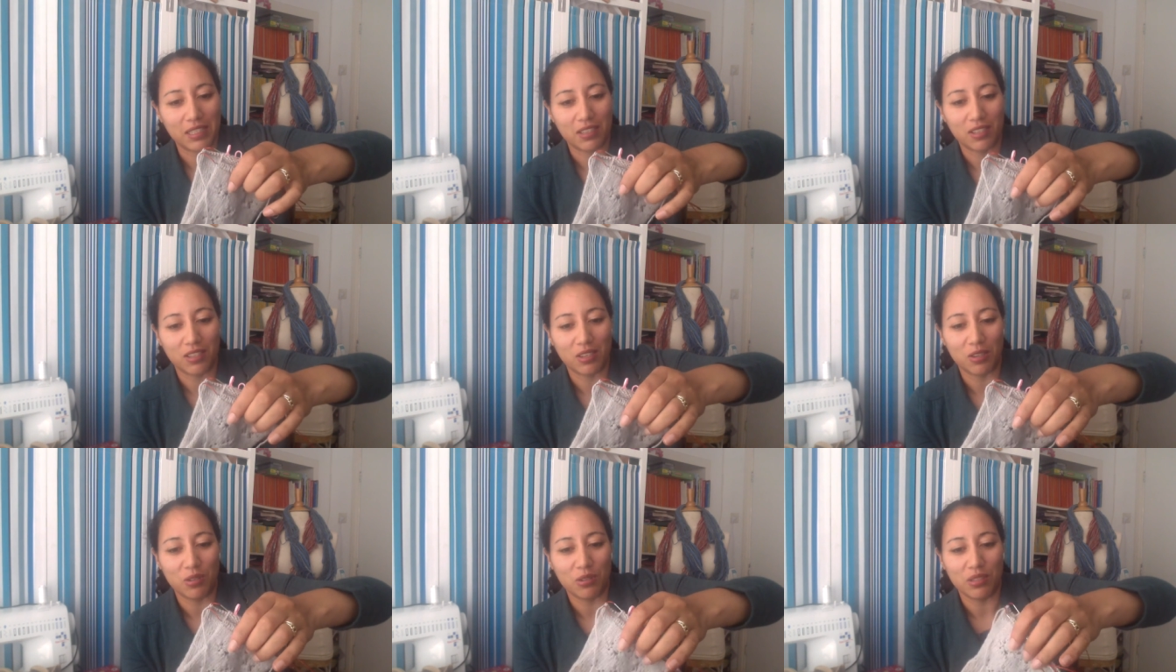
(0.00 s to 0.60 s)

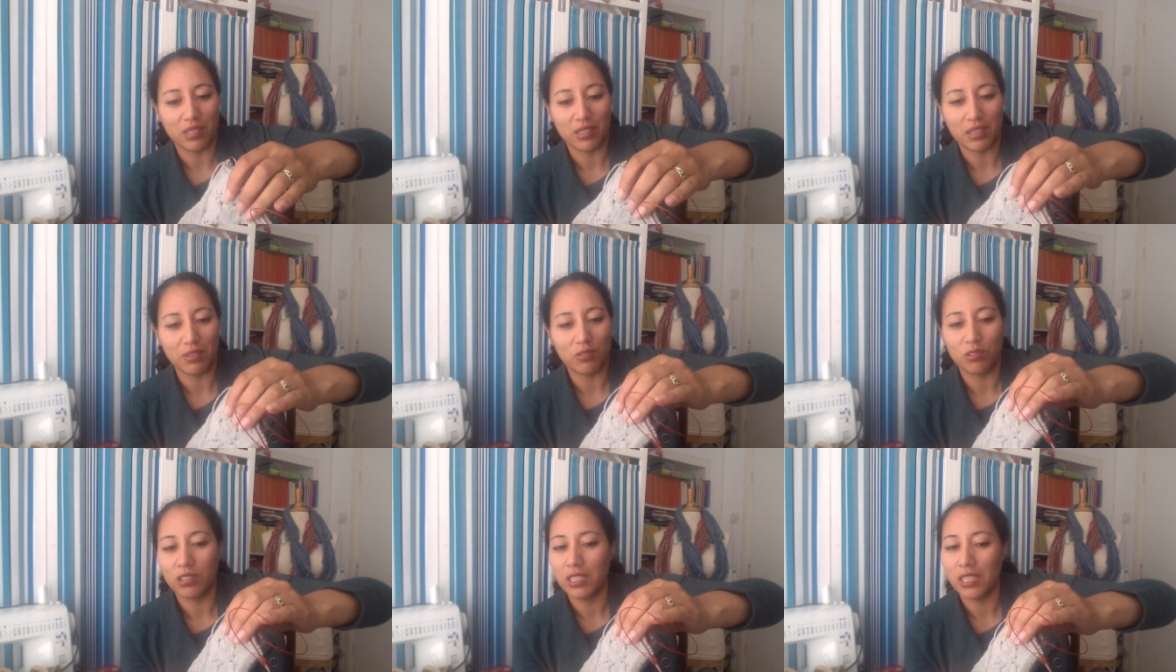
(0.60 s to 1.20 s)
So it
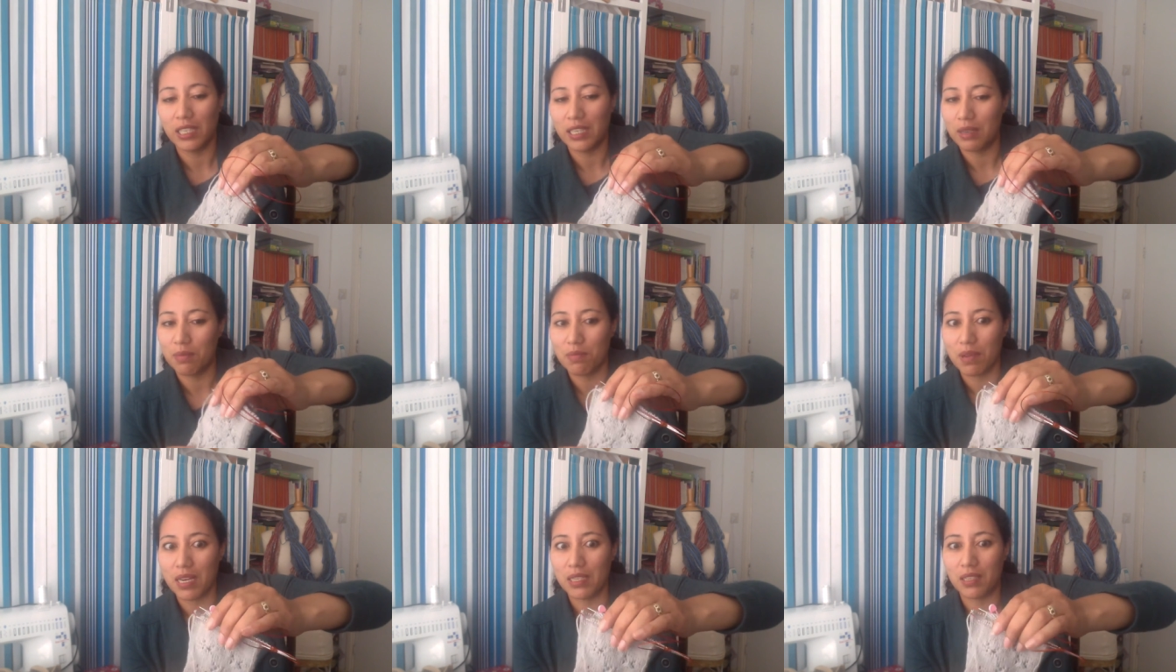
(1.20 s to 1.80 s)
really
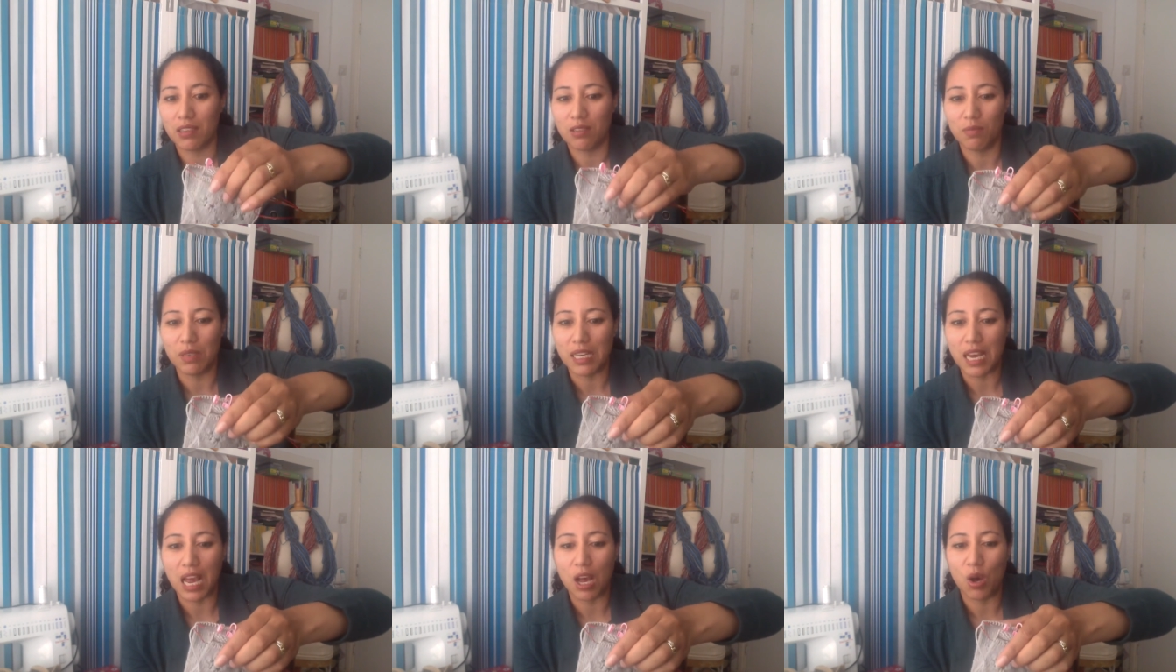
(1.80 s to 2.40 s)
amazes
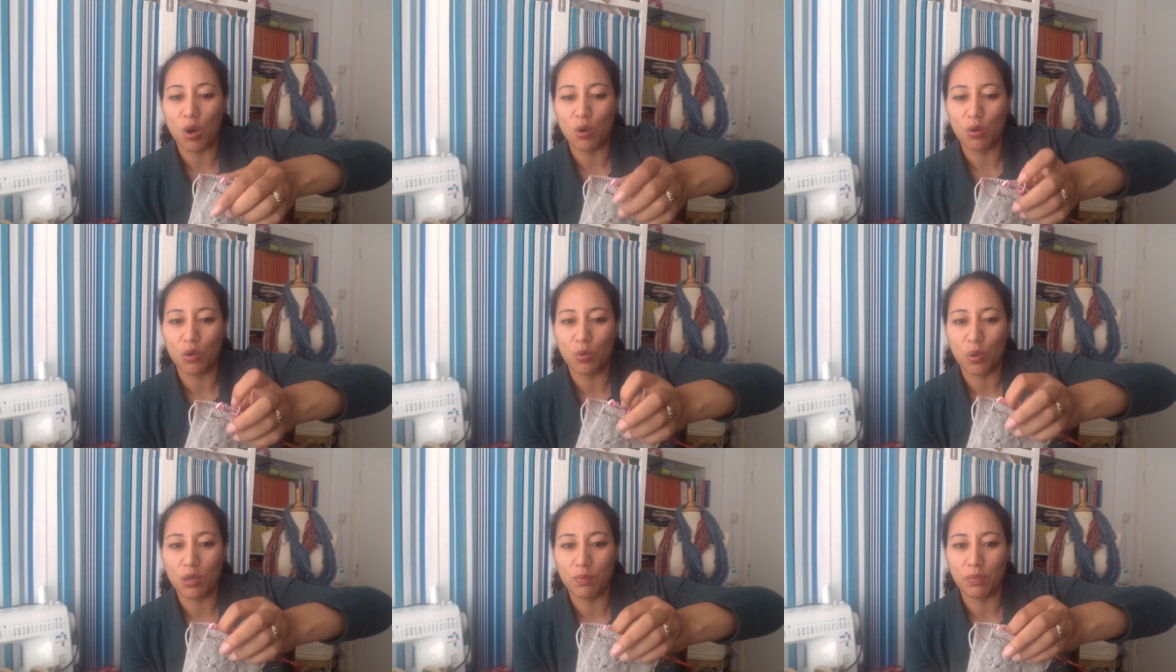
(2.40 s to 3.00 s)
me how
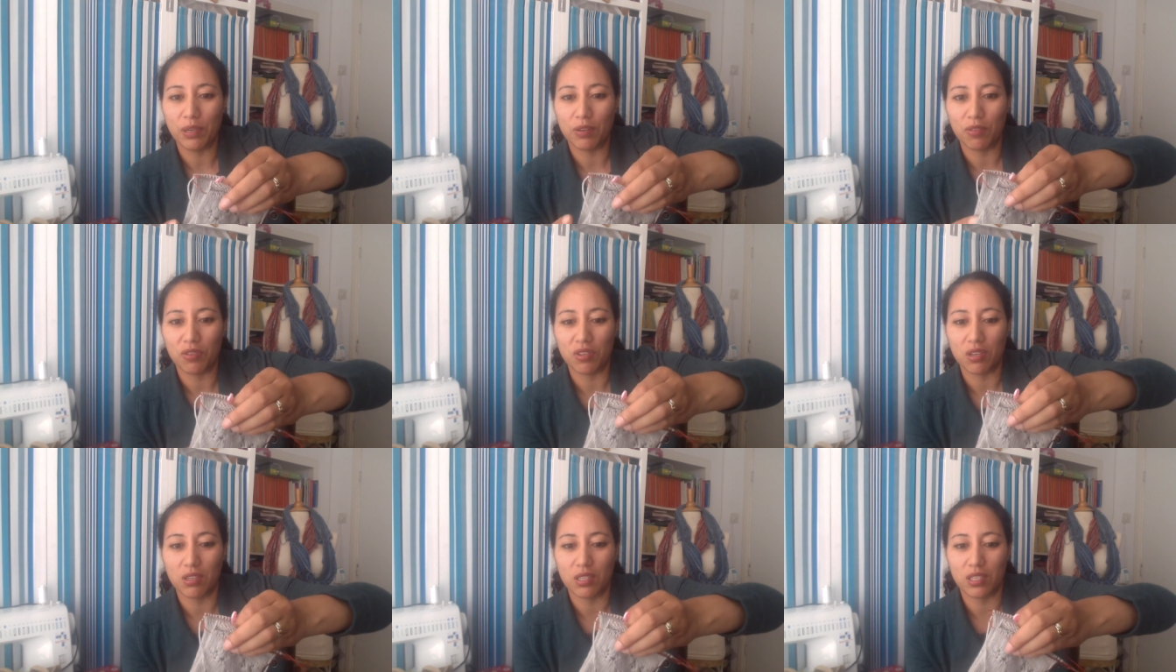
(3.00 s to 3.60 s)
one pair of
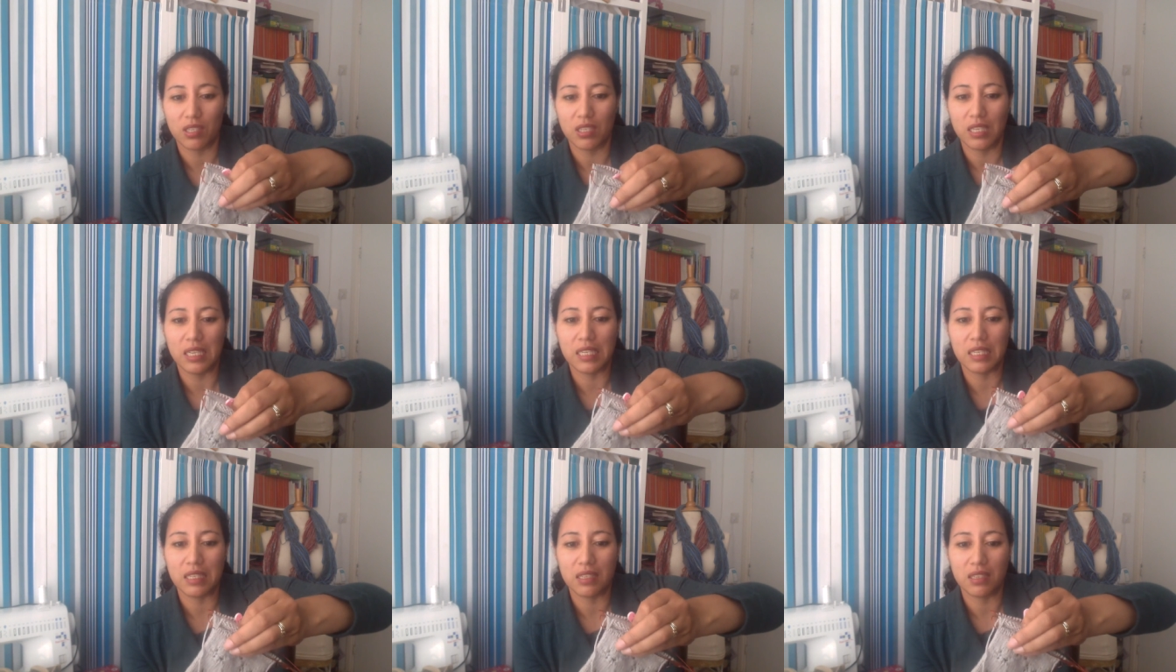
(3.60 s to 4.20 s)
socks
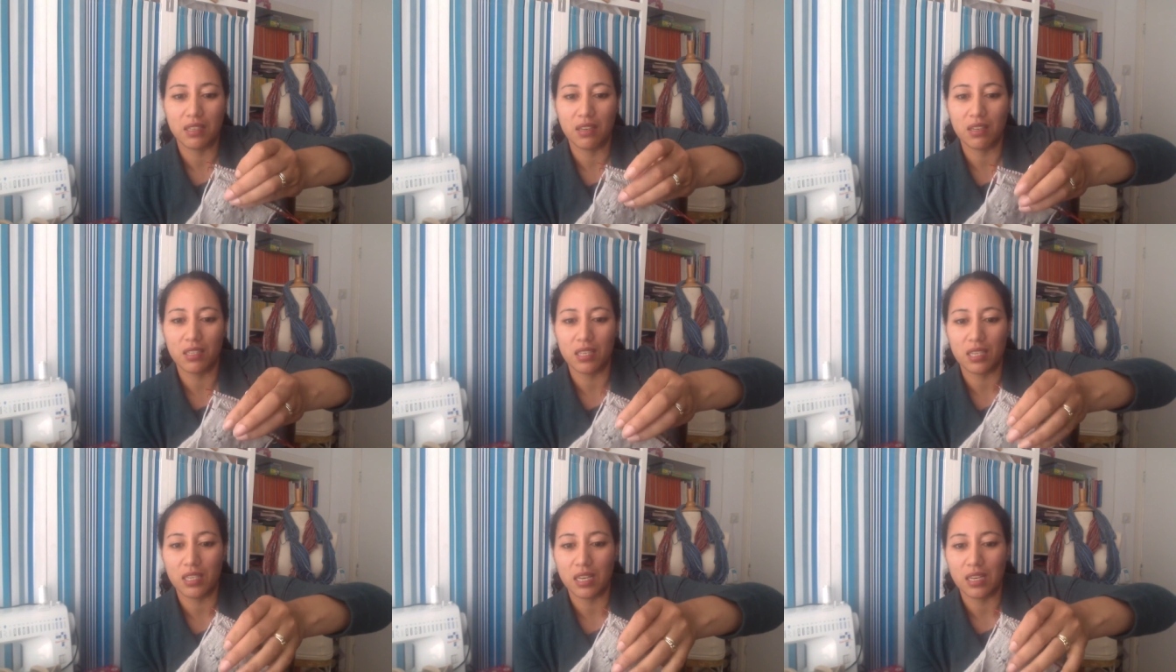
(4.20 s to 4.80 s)
needs a
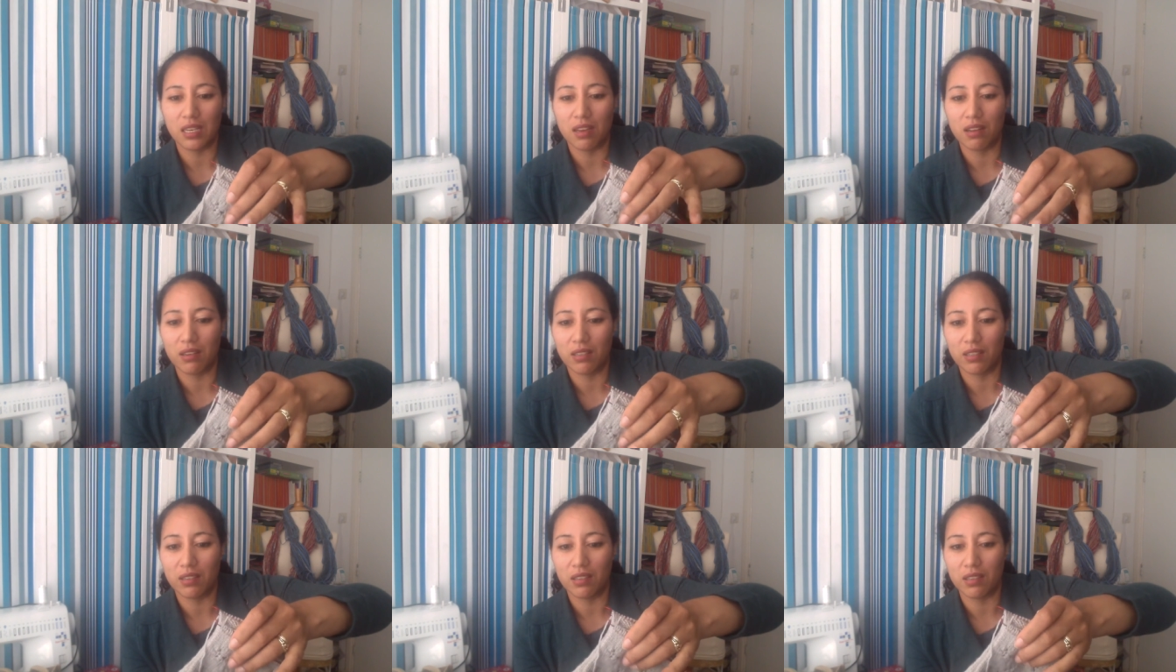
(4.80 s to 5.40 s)
gusset and the
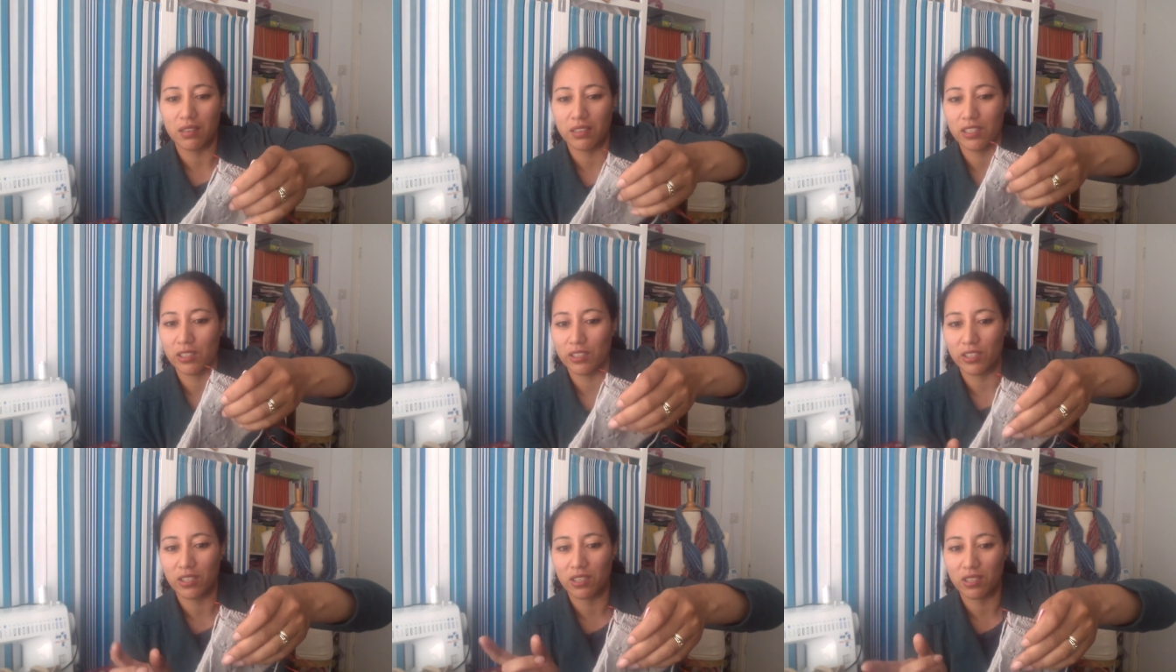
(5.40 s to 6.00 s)
other doesn't. You're
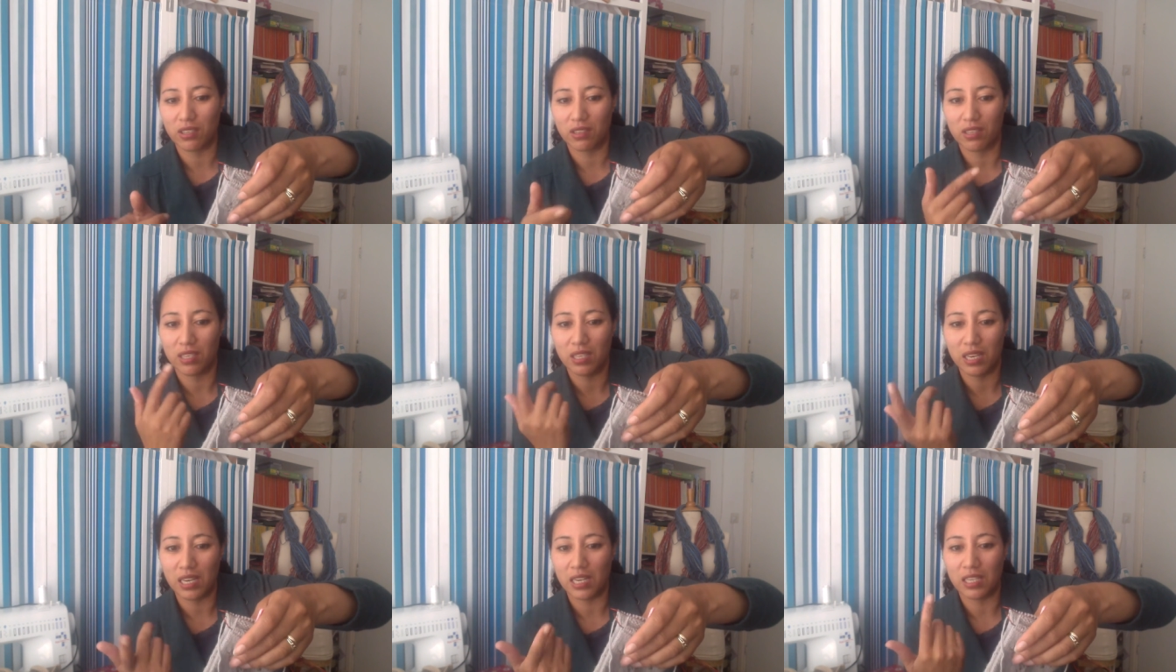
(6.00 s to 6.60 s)
just
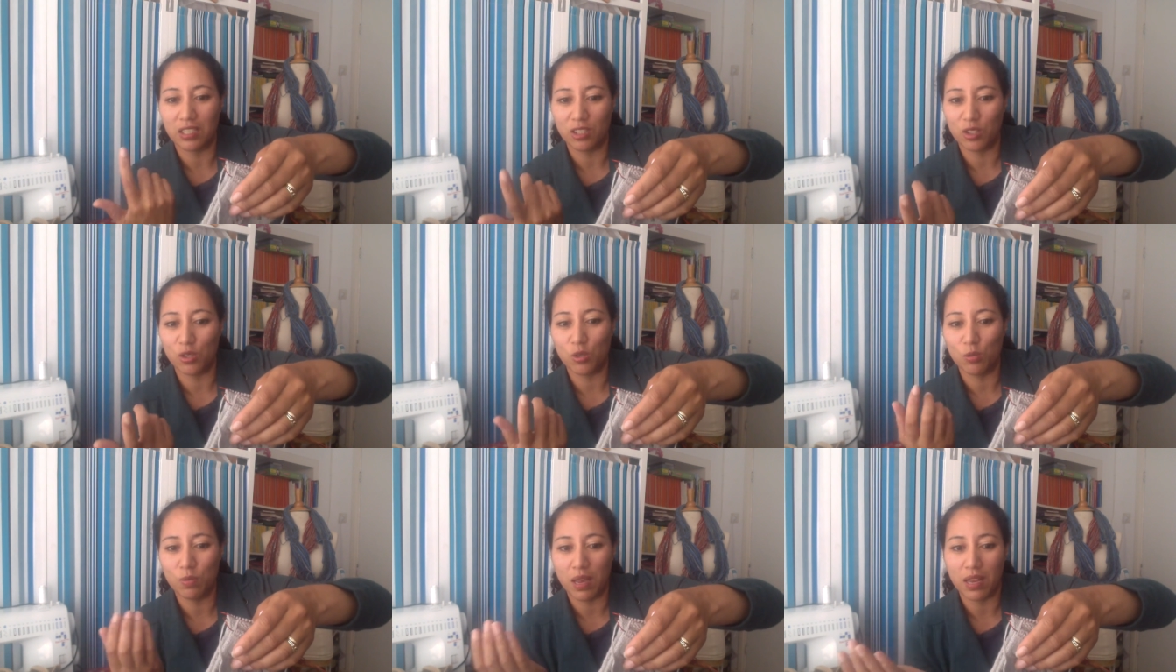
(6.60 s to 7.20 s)
knitting a
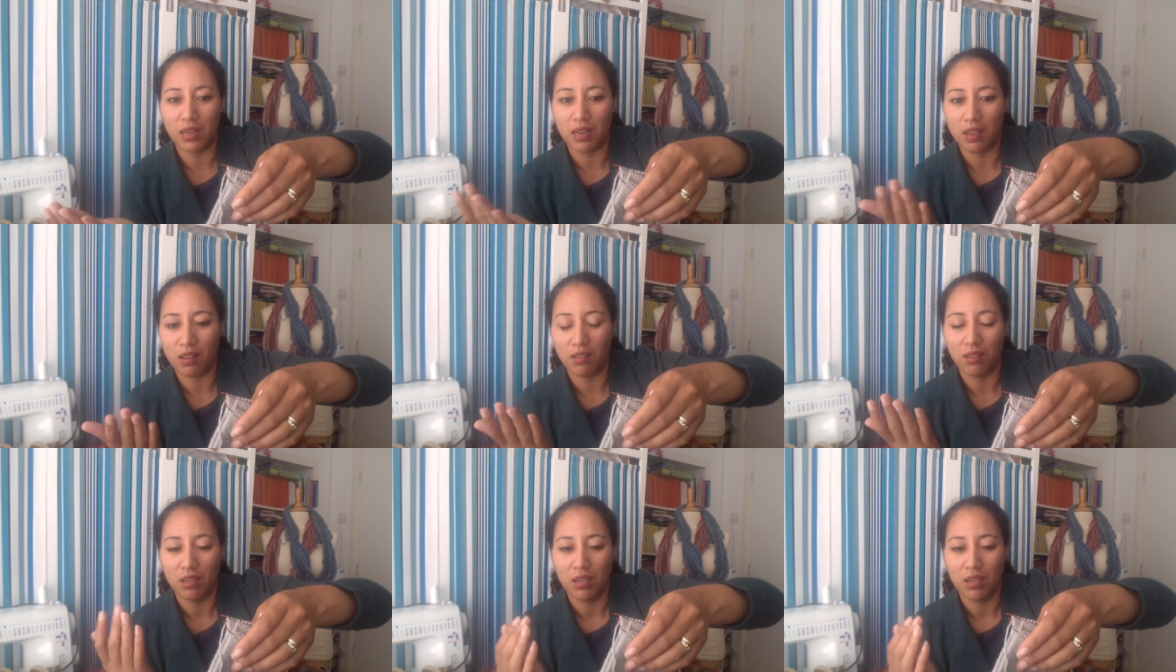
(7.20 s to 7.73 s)
tube and then